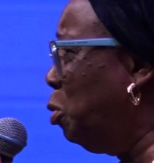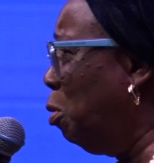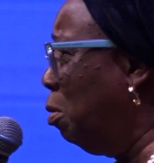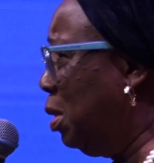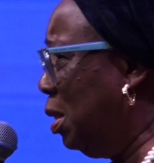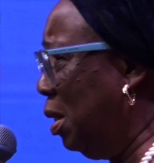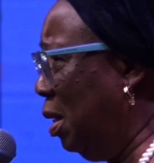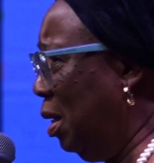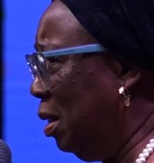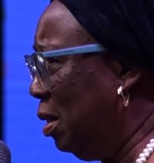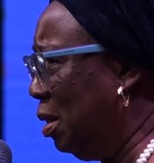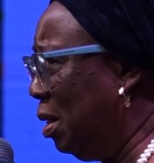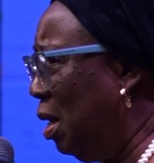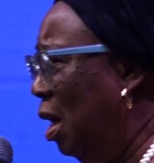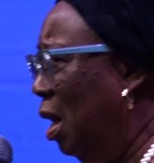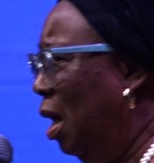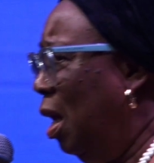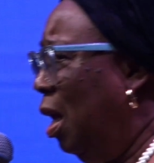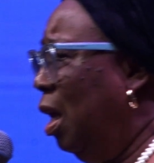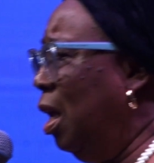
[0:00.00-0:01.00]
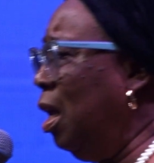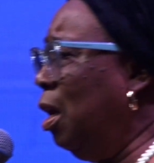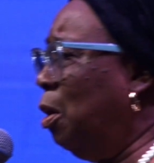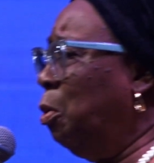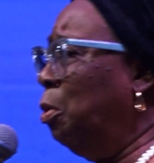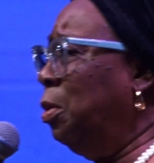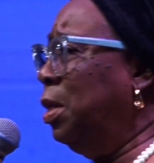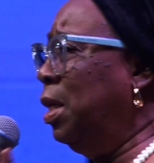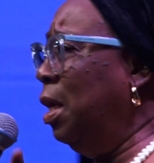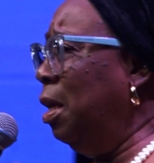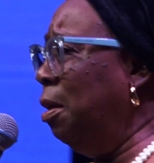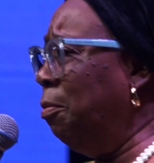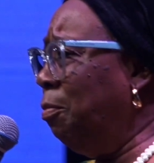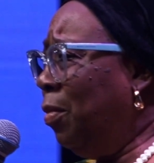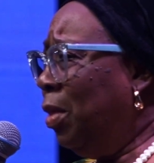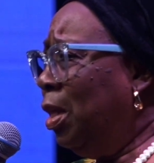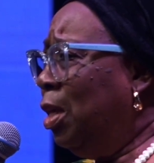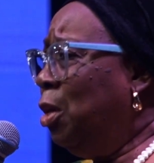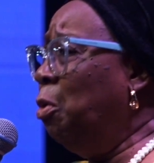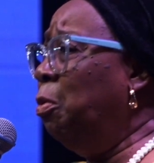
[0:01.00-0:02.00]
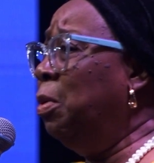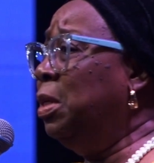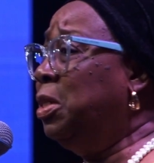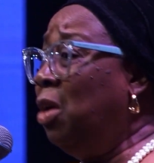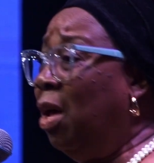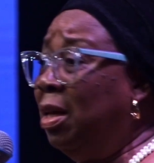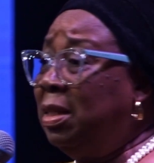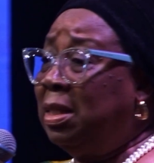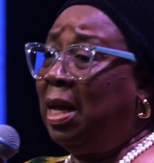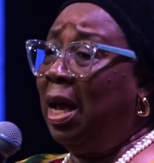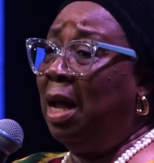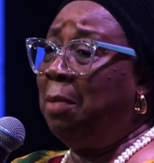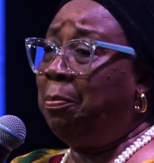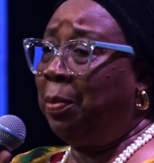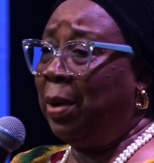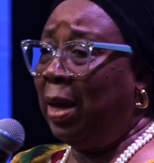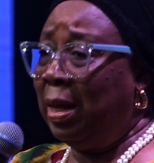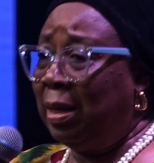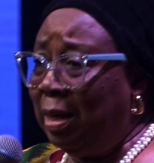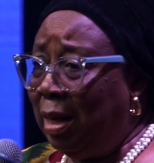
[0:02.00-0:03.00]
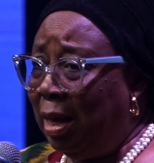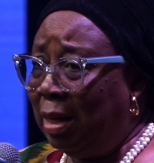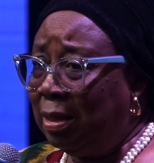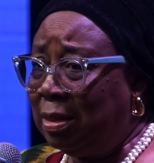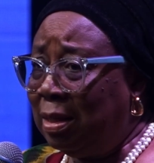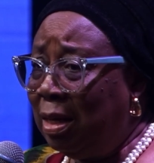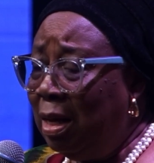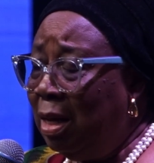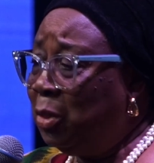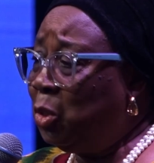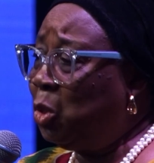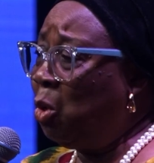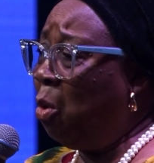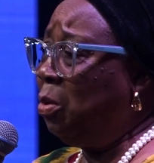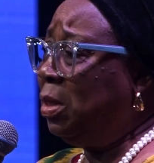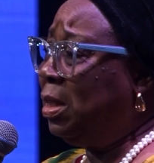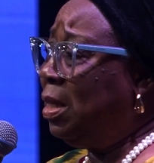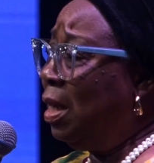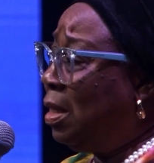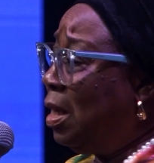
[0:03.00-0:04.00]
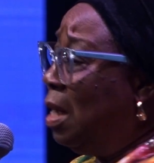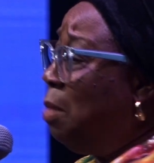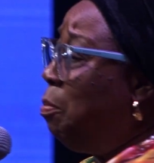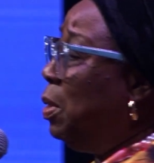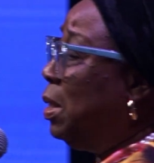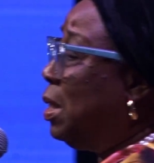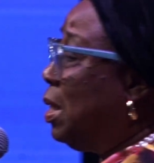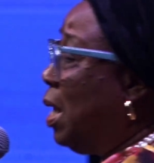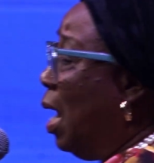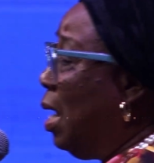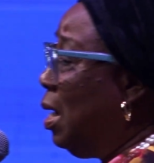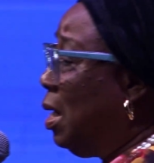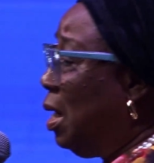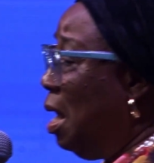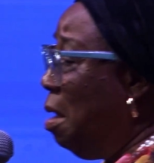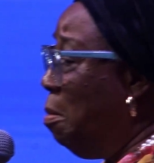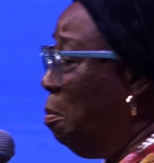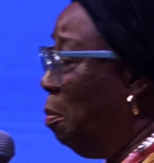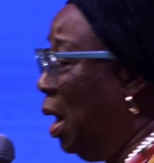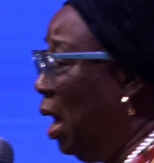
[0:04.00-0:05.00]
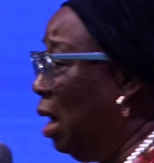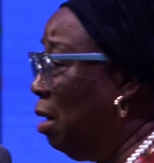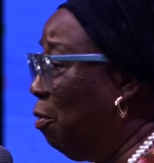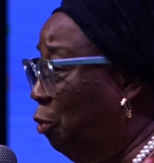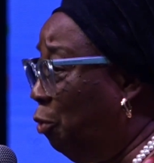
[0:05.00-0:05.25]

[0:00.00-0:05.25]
of things, including you will just get pregnant. So sitting beside a man